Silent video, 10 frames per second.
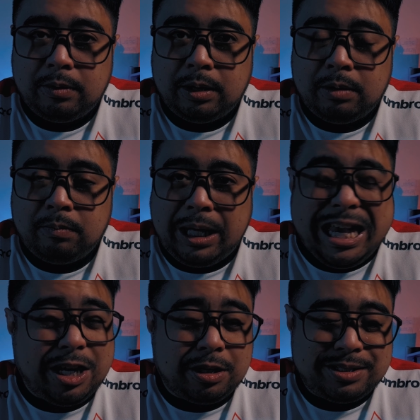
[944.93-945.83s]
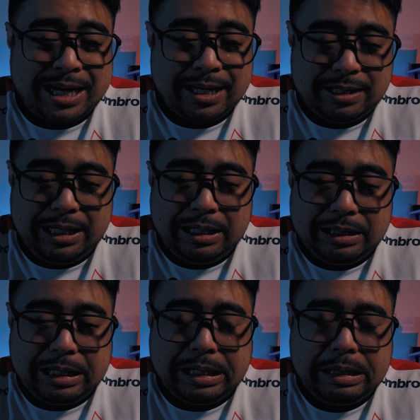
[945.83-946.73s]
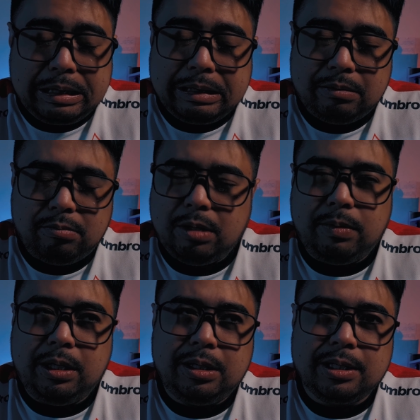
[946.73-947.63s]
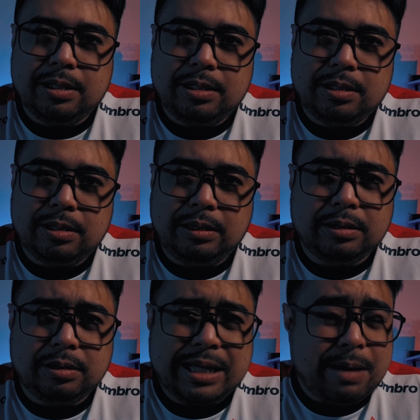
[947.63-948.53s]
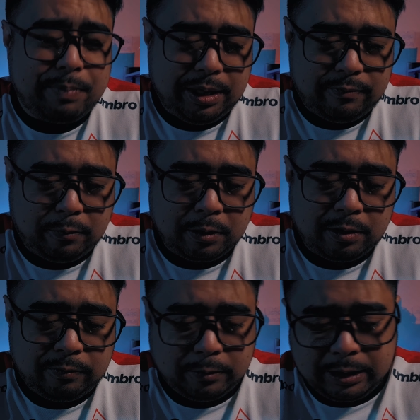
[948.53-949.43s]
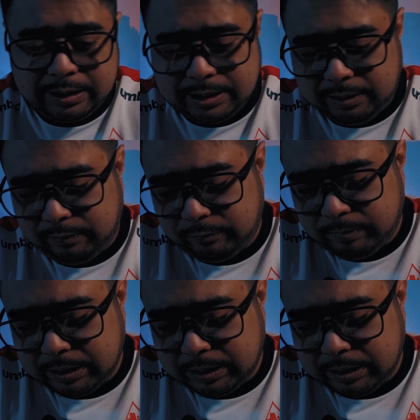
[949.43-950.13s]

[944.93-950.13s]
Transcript: AR chassis, then maybe that's another topic for itself.